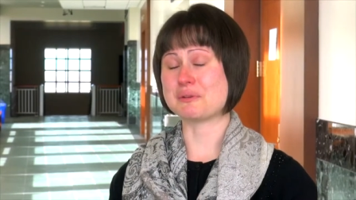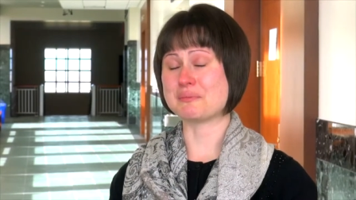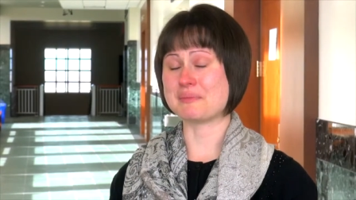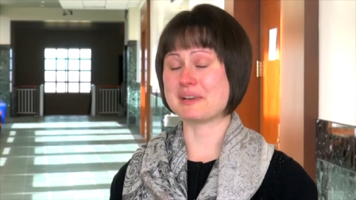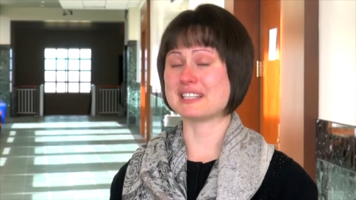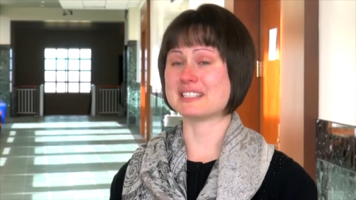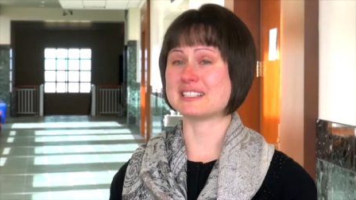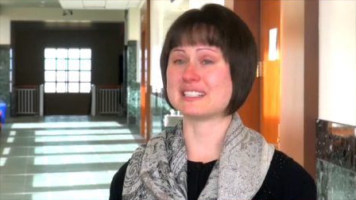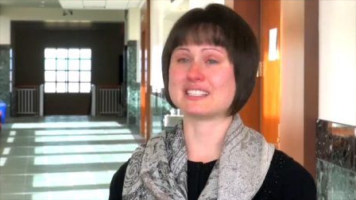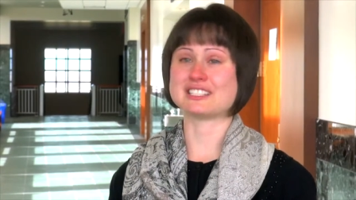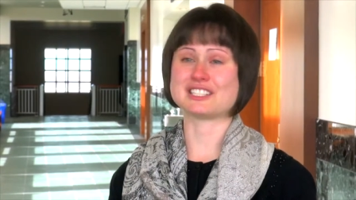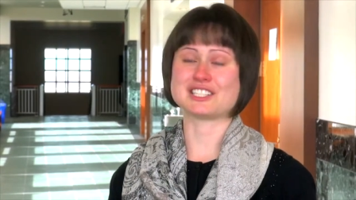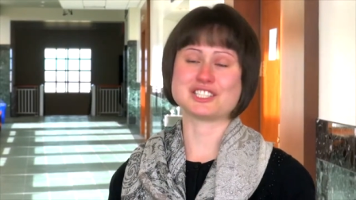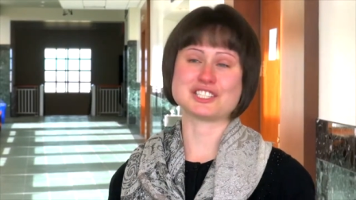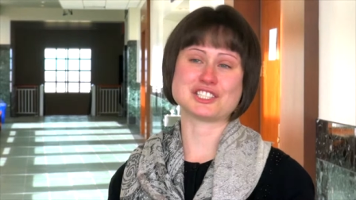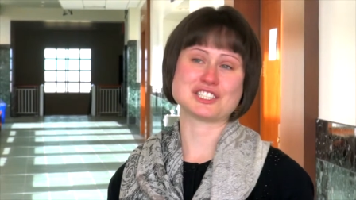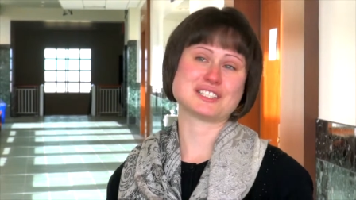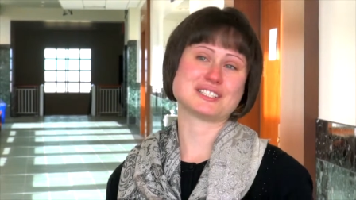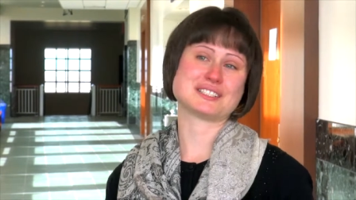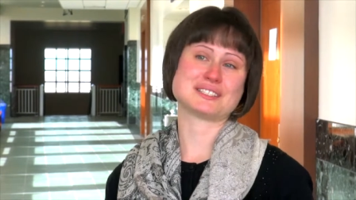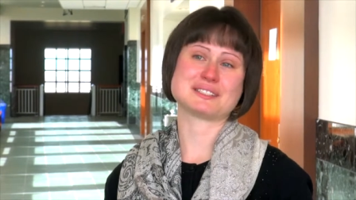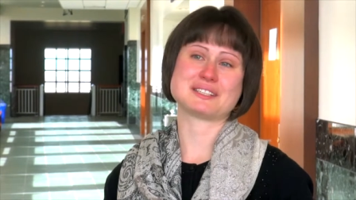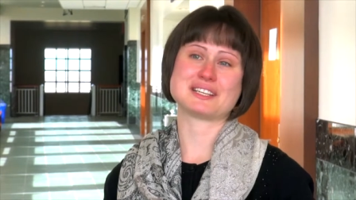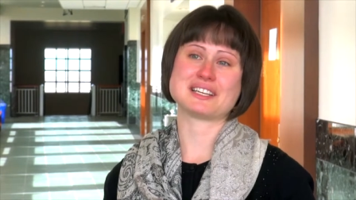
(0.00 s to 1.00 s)
amazing to
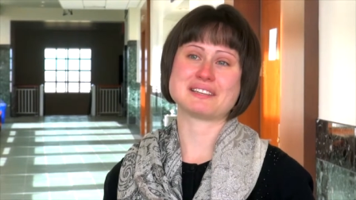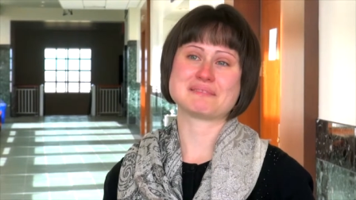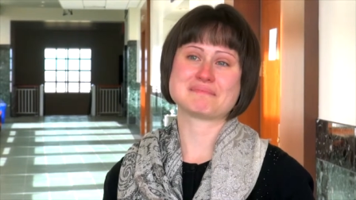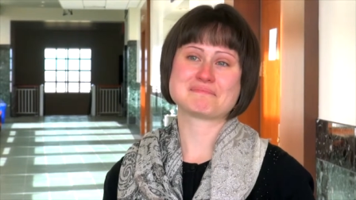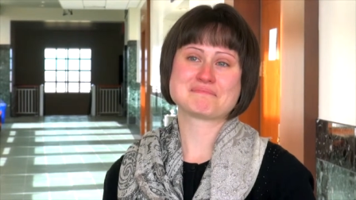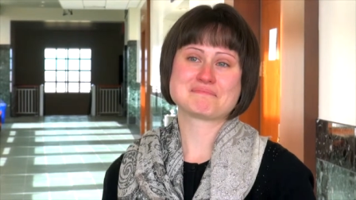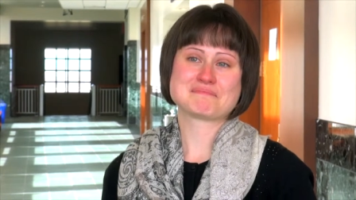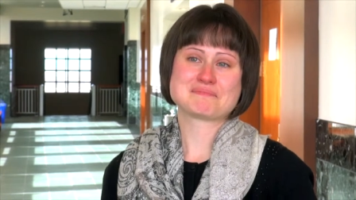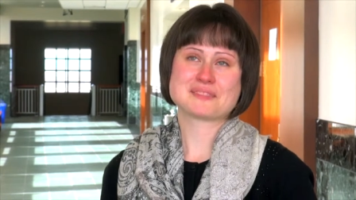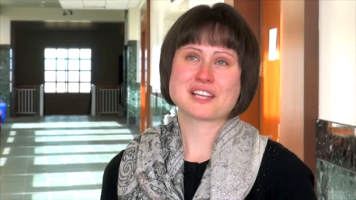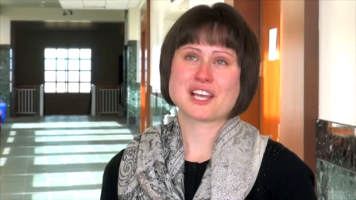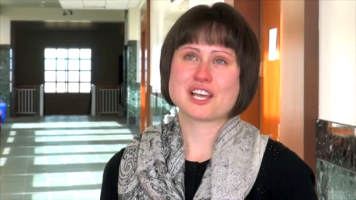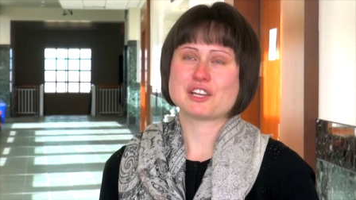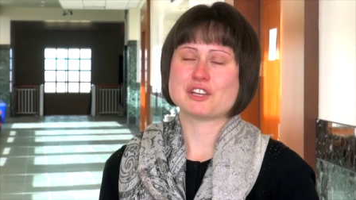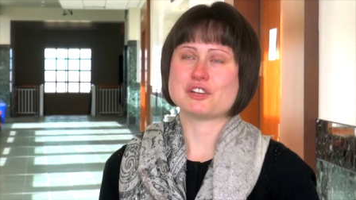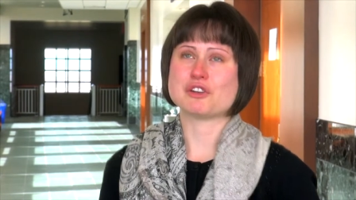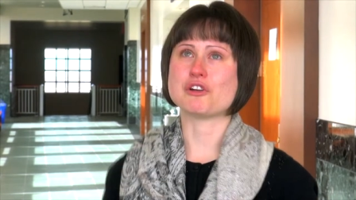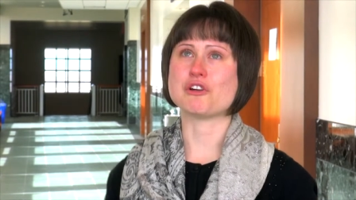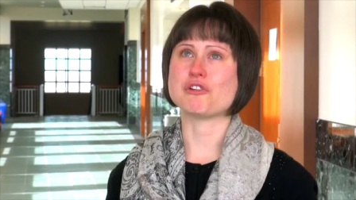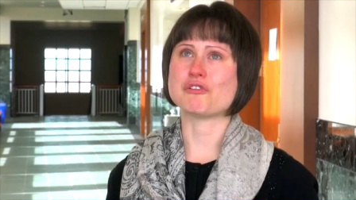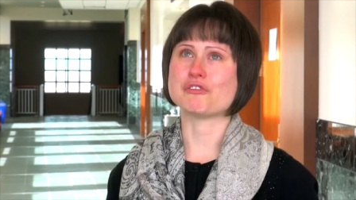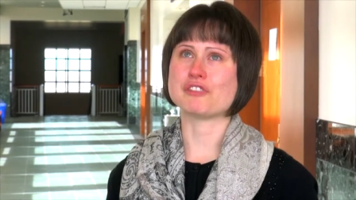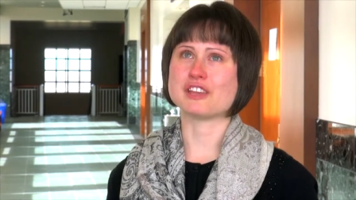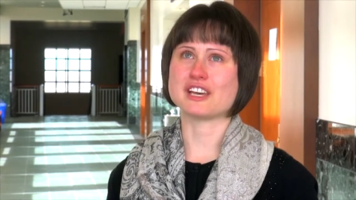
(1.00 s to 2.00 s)
just
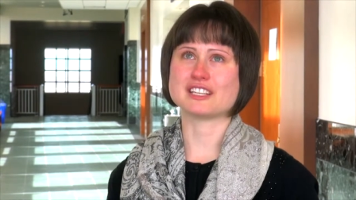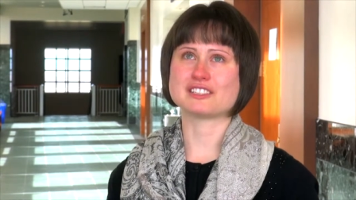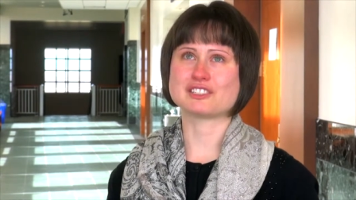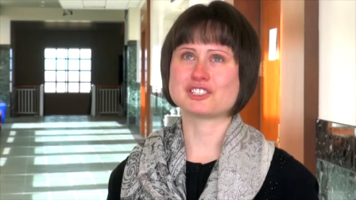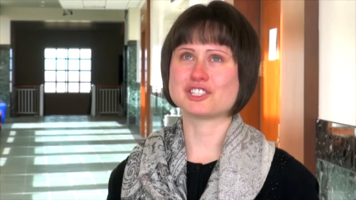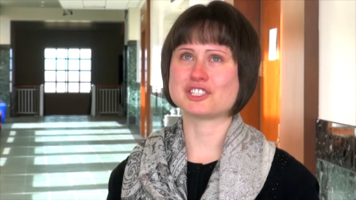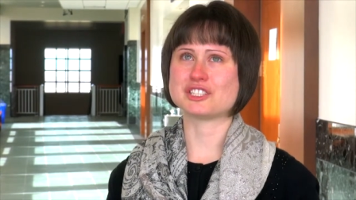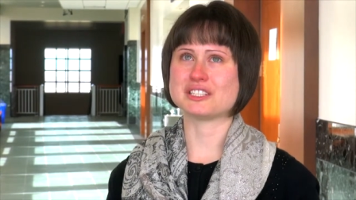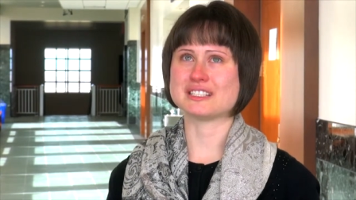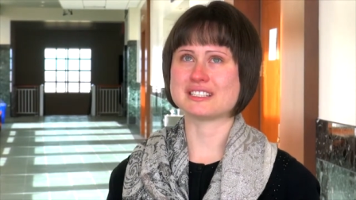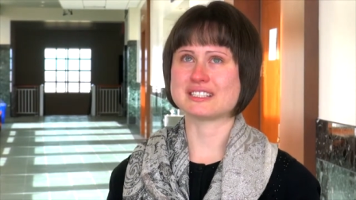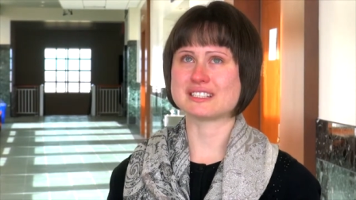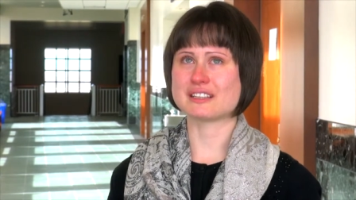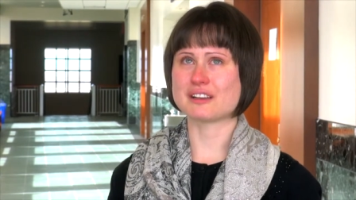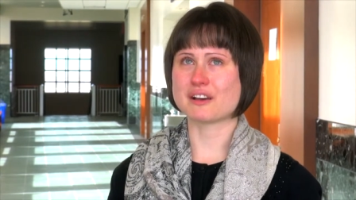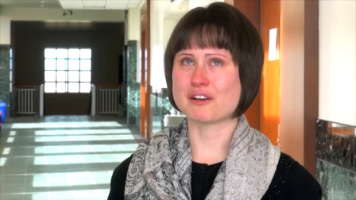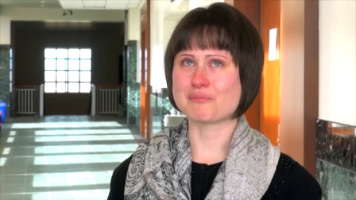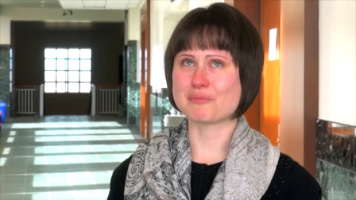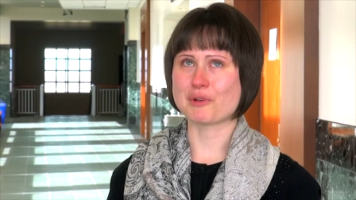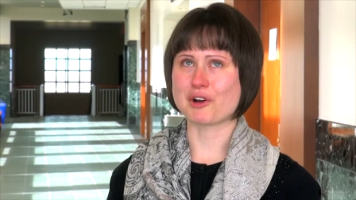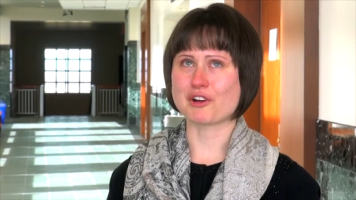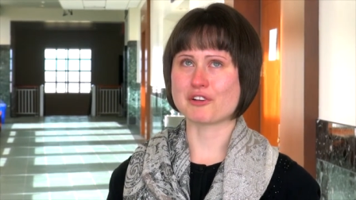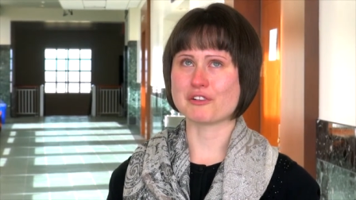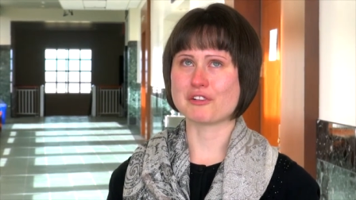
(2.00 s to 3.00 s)
know that she's
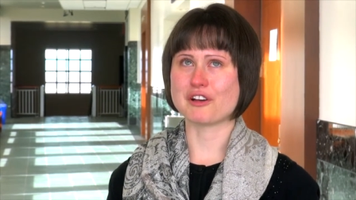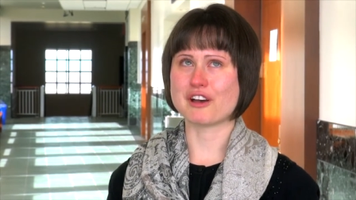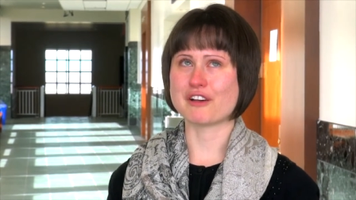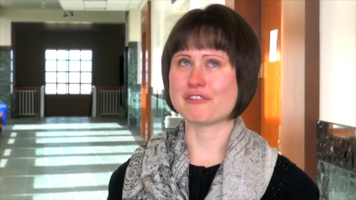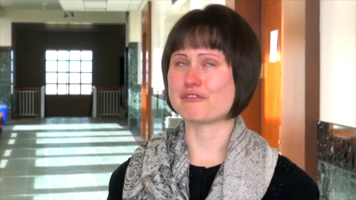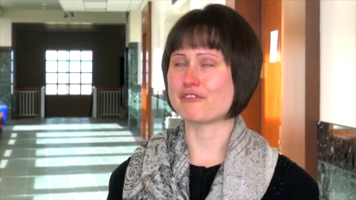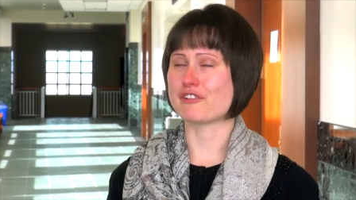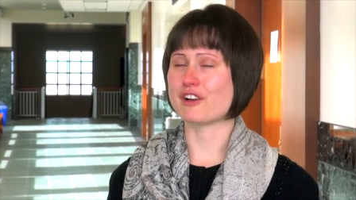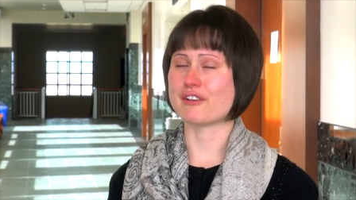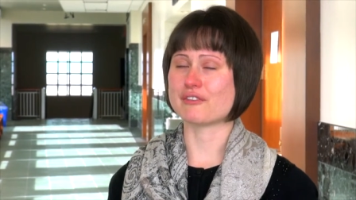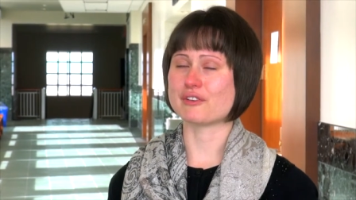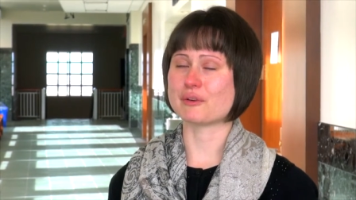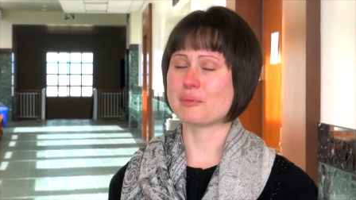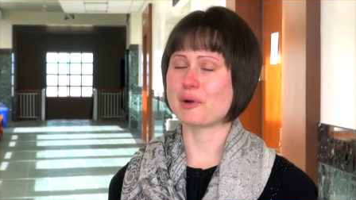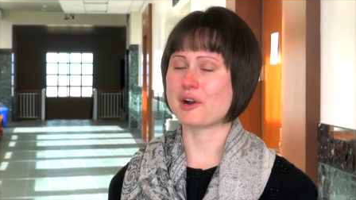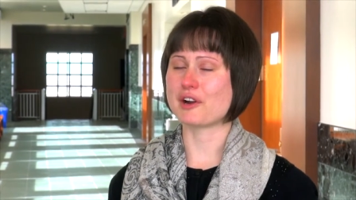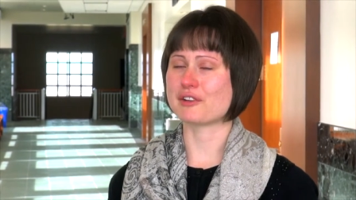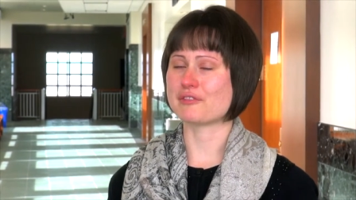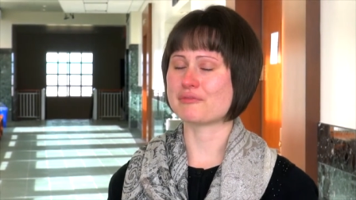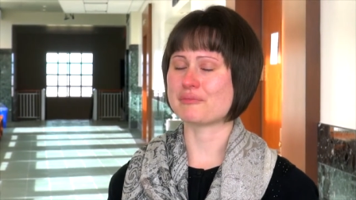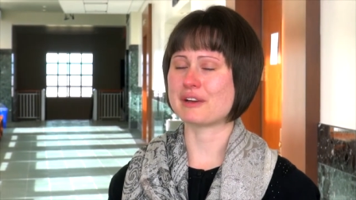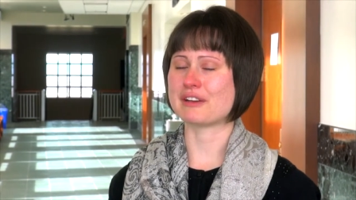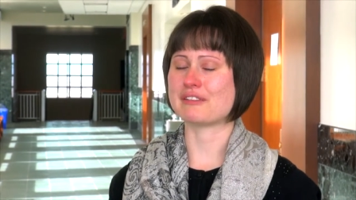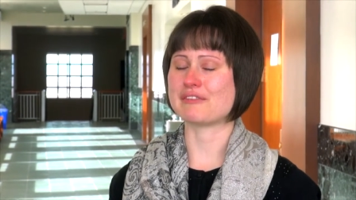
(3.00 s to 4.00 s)
part, forever
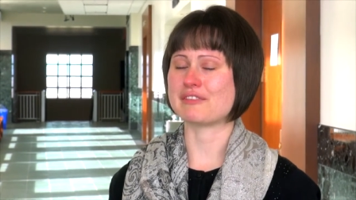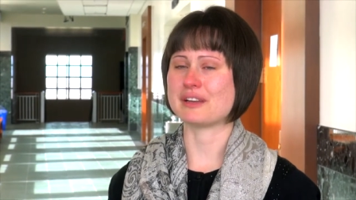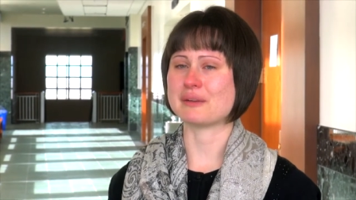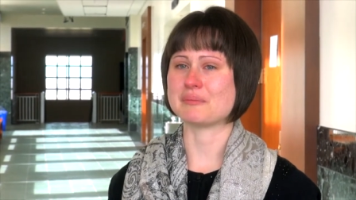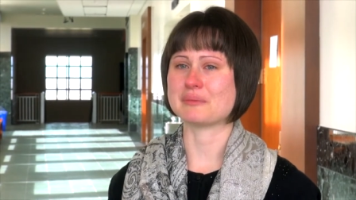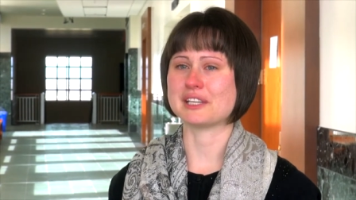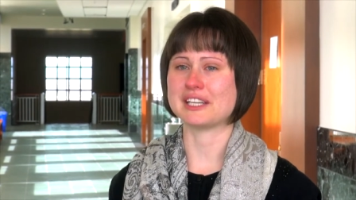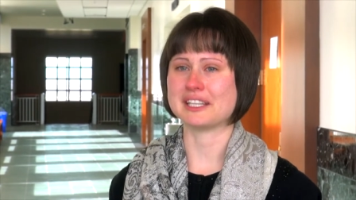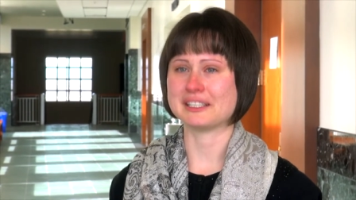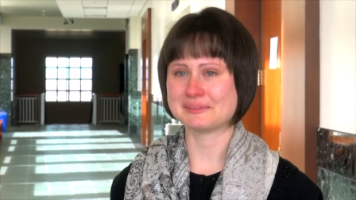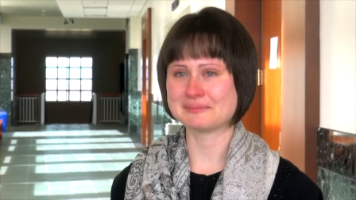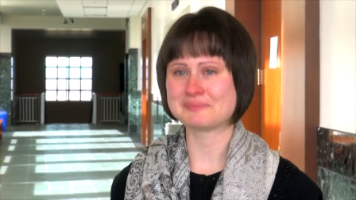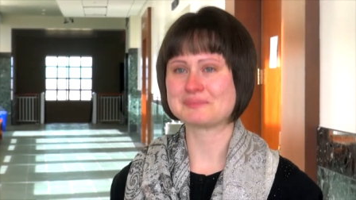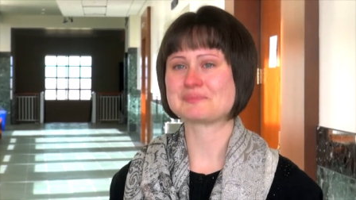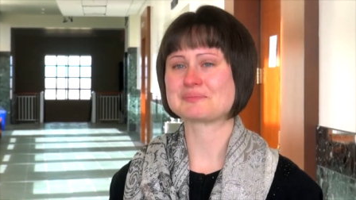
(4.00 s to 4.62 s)
part of my family.